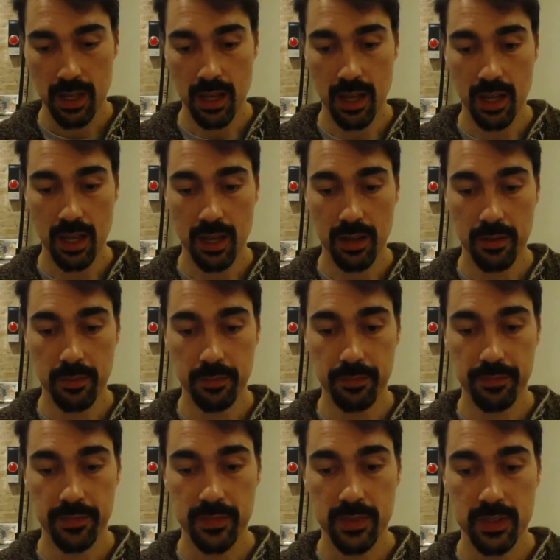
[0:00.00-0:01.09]

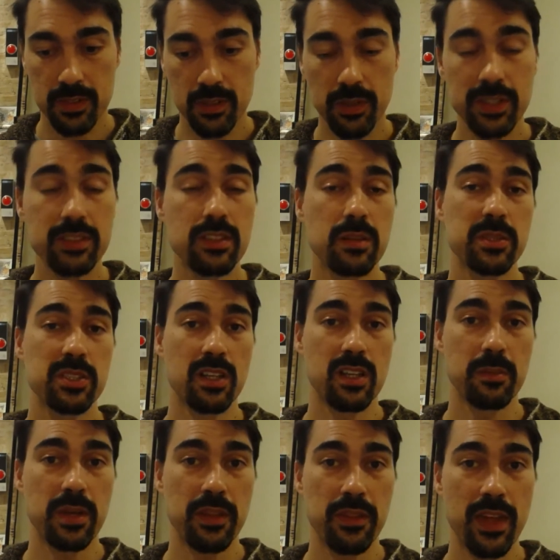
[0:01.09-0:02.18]
So he's going to be talking
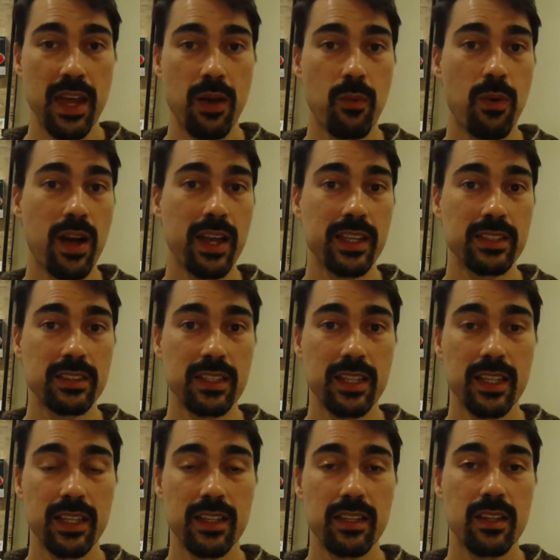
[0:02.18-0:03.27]
about that, why he did
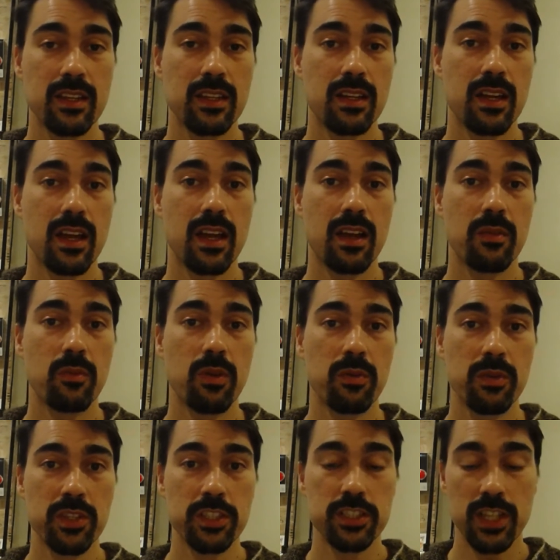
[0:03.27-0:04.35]
it, what
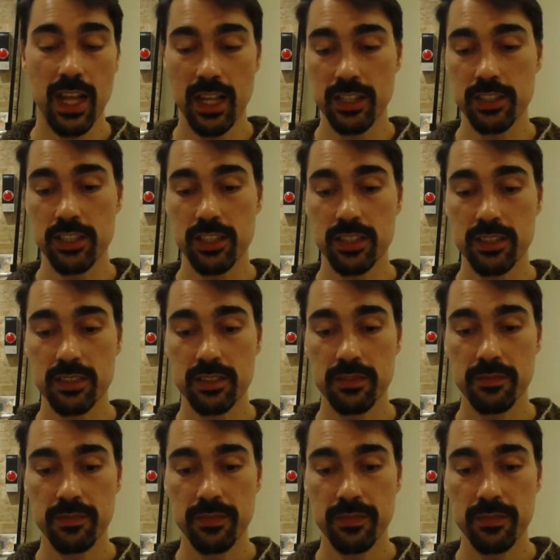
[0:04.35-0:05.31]
were the challenges.